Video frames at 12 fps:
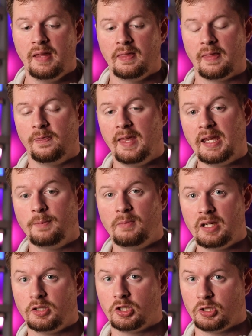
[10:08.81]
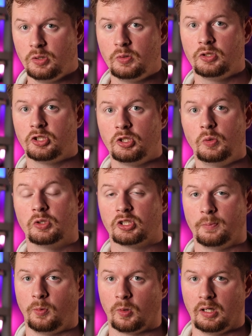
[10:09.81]
that they may choose to
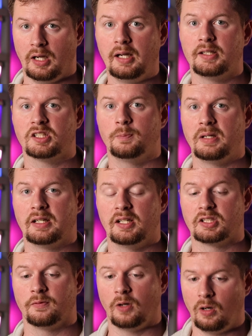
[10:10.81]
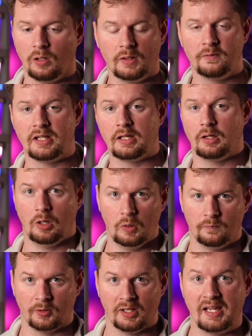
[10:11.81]
support us because of all of the
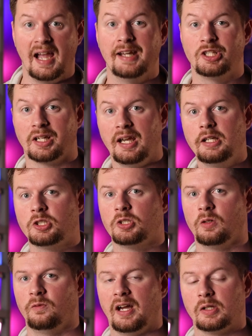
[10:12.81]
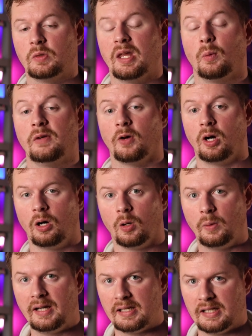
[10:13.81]
hopefully educational value that we've
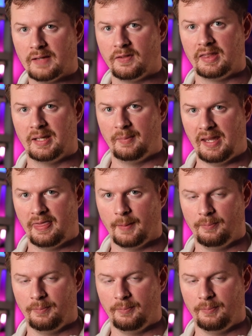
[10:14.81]
already given them in the